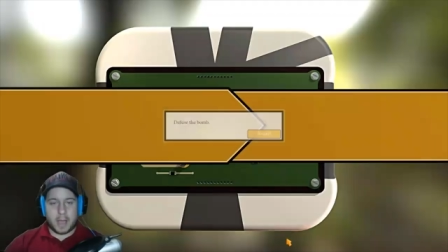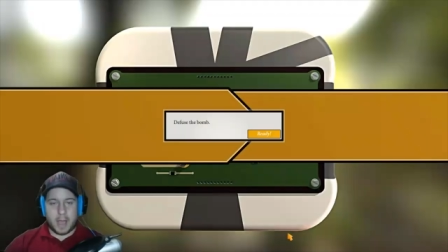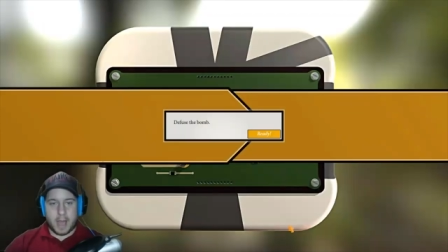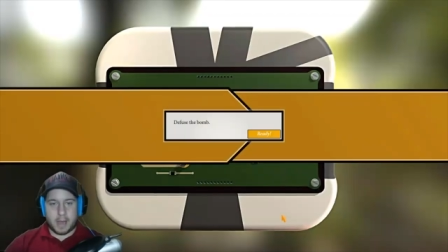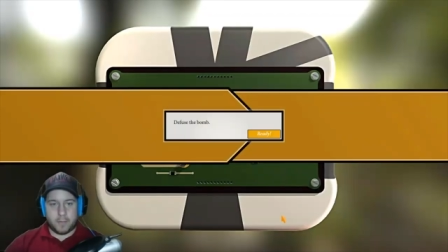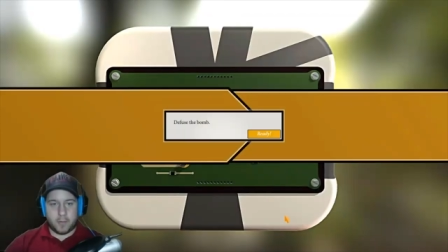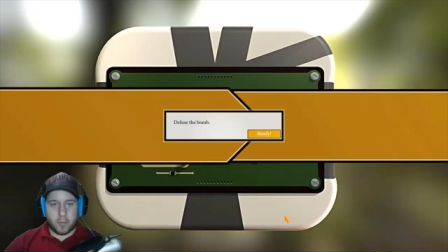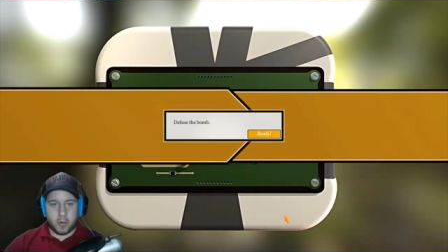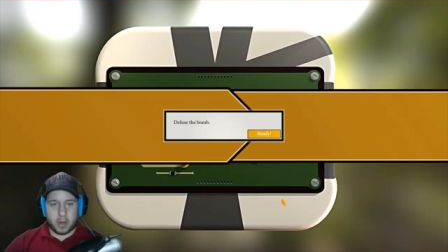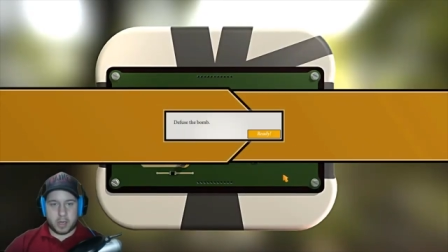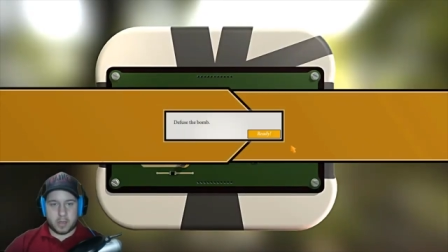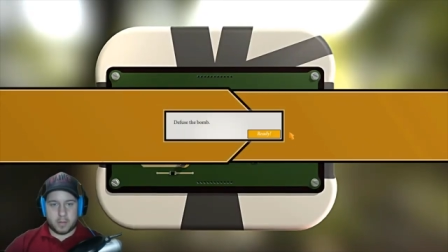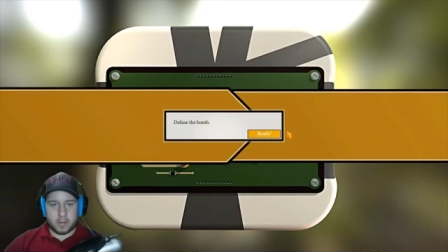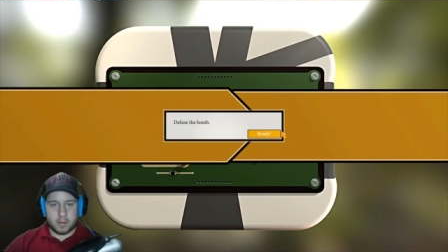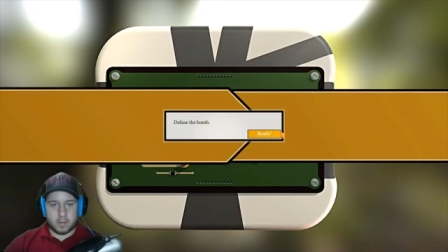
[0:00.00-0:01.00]
at it for more
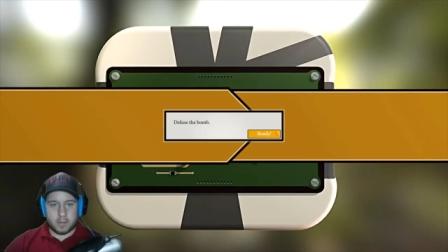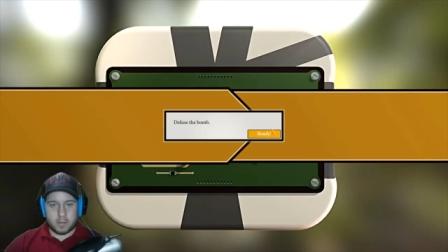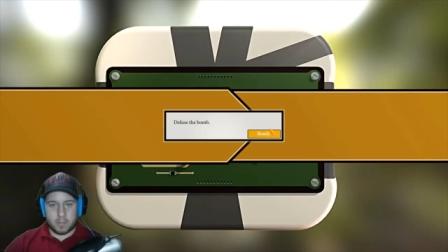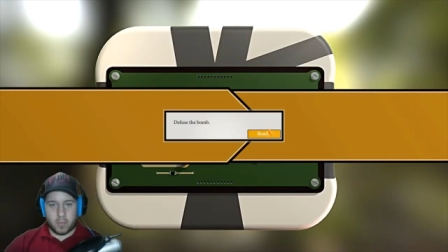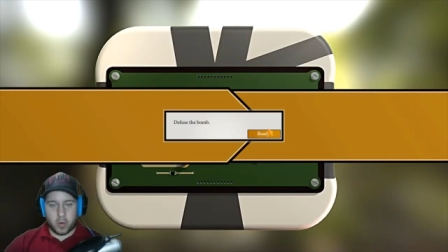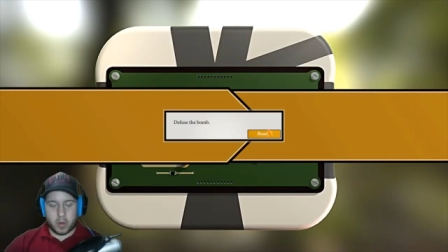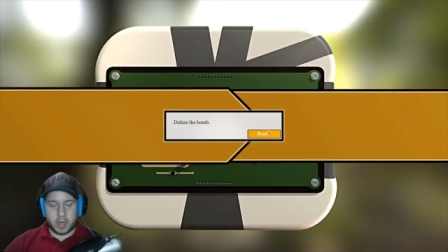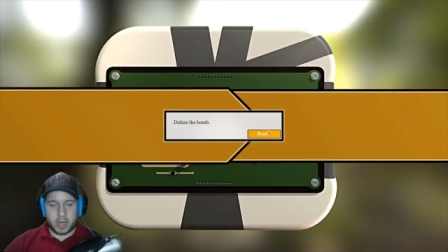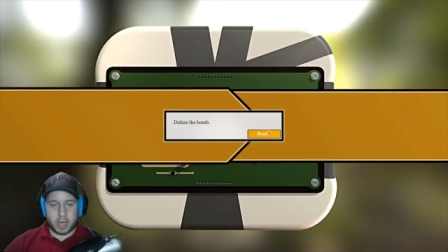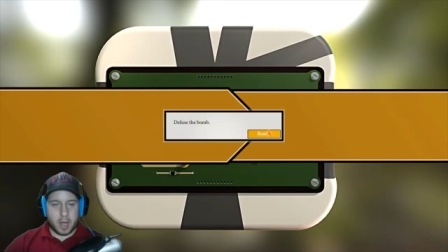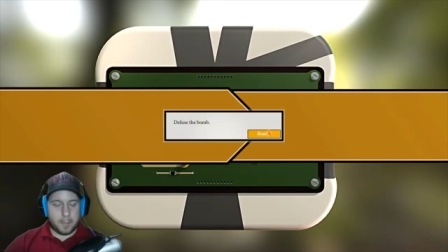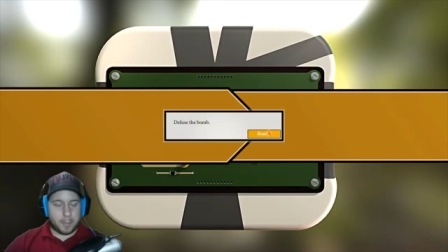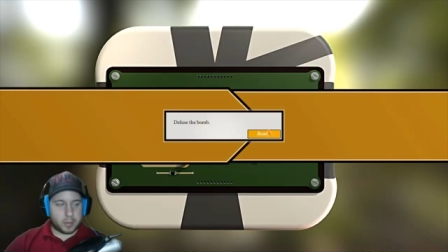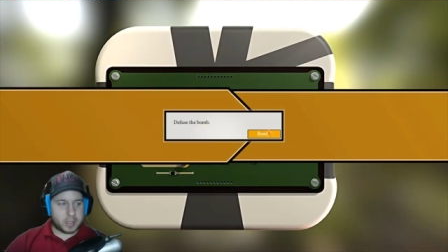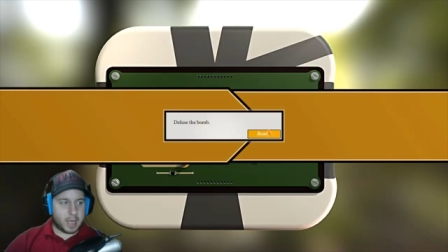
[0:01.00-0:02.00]
than more than a
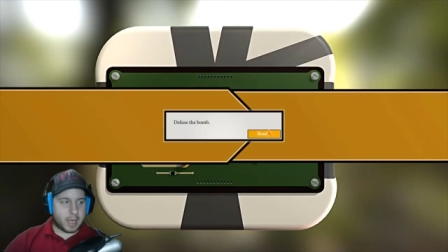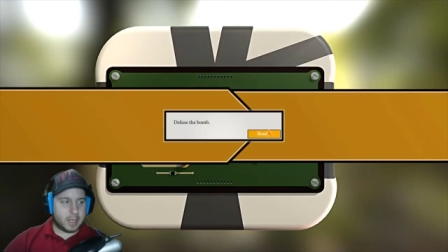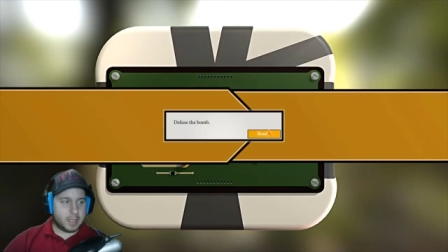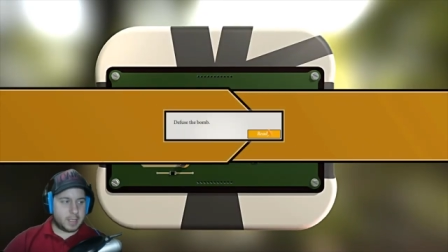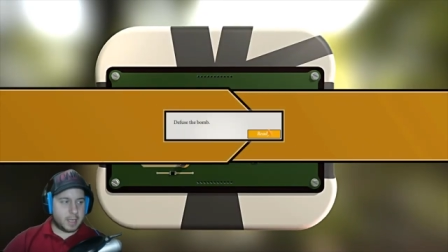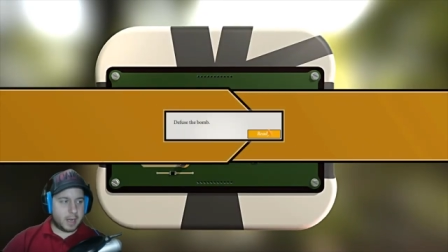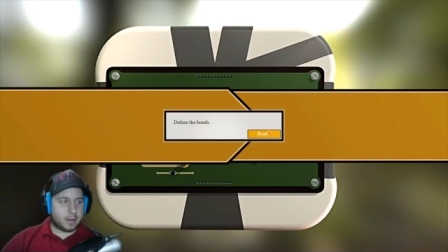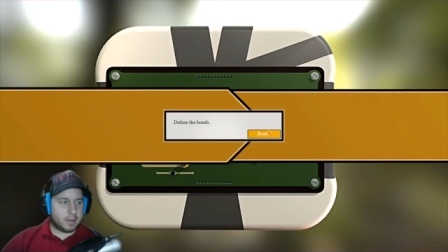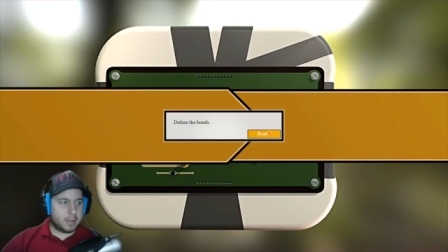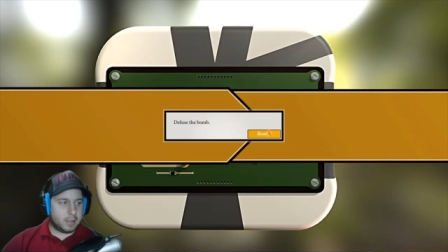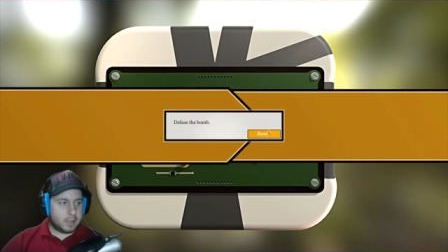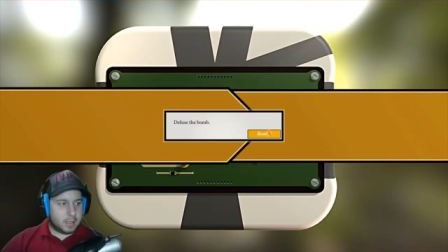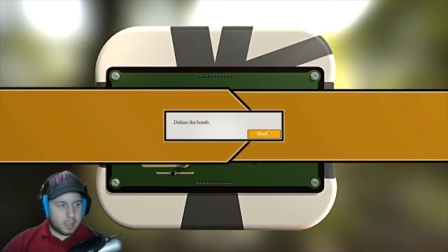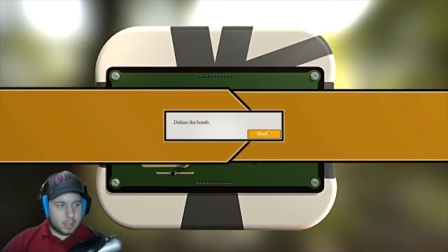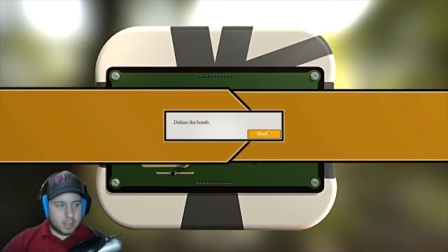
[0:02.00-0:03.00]
couple seconds there.
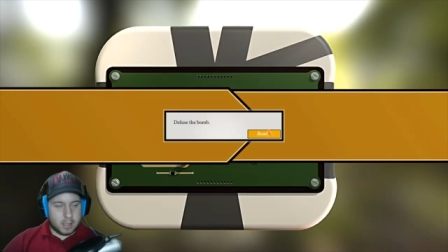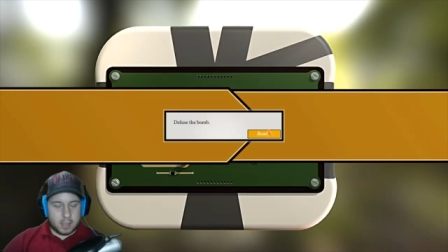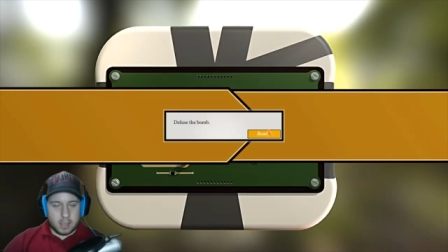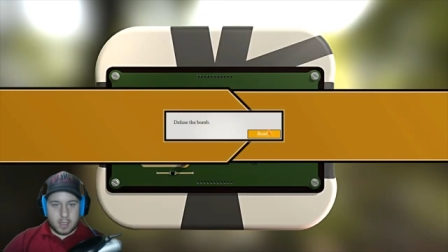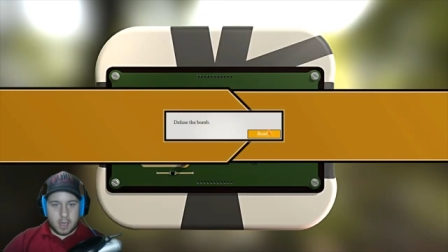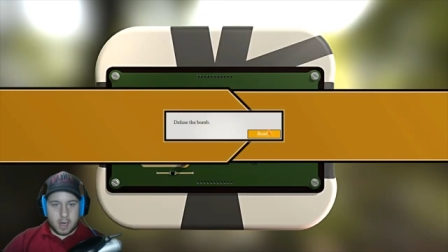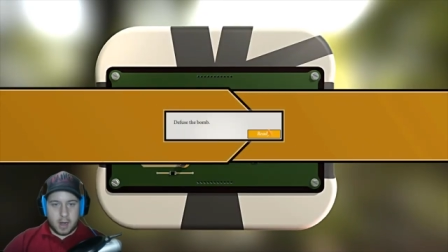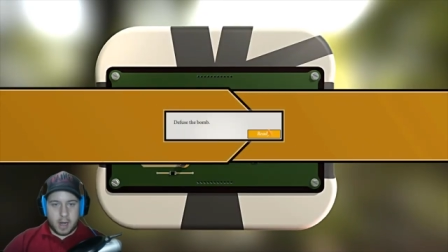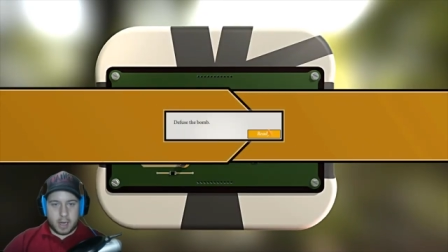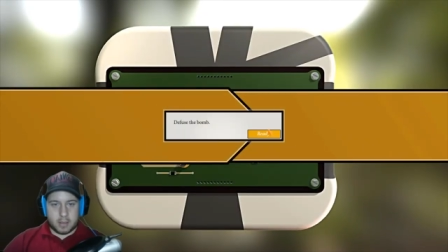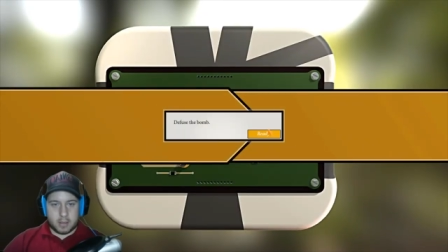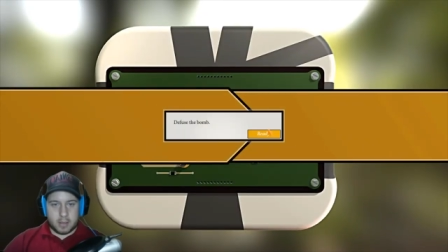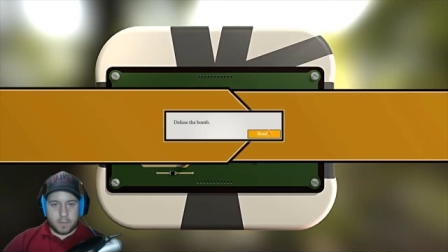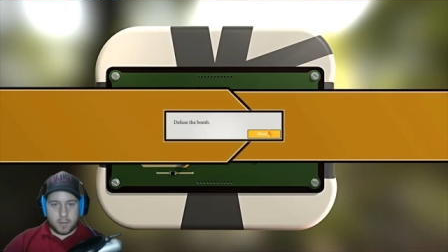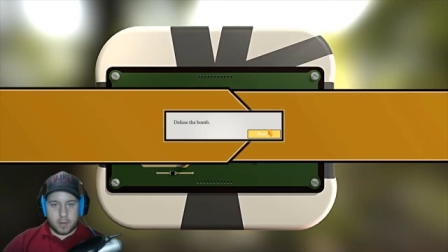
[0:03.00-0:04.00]
Alright,
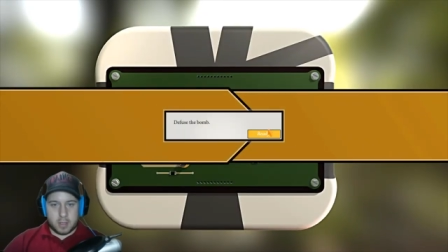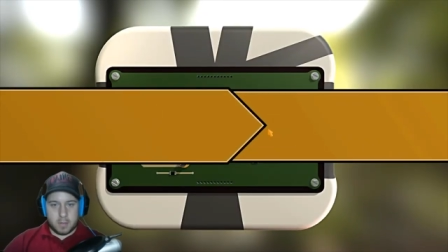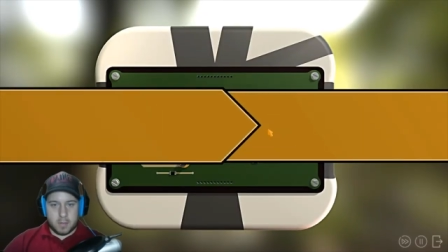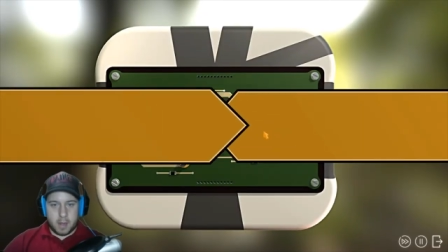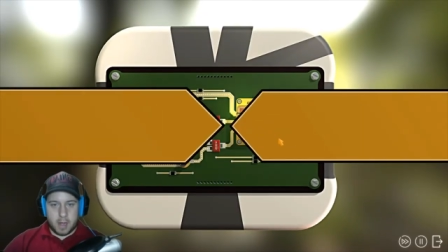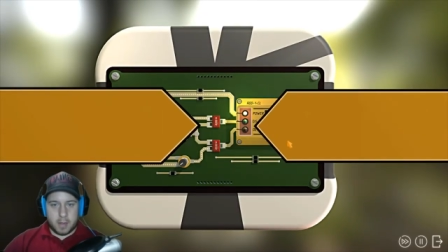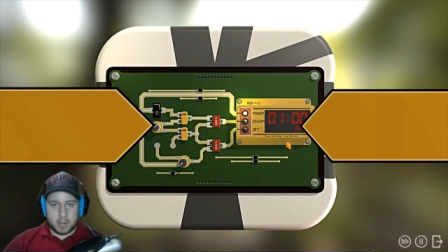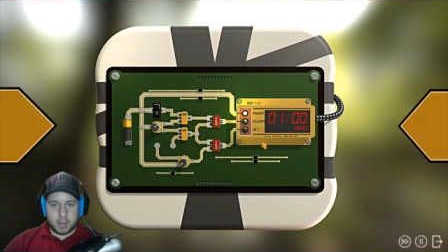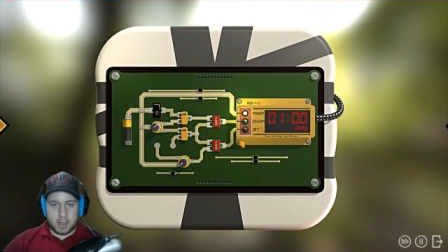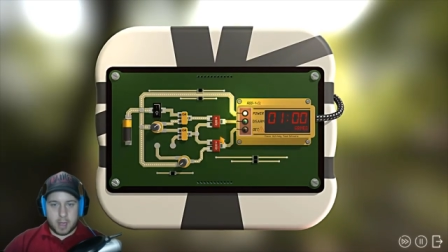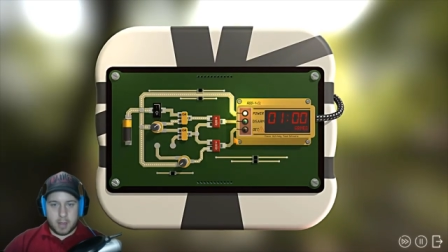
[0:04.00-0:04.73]
defuse the bomb. Okay,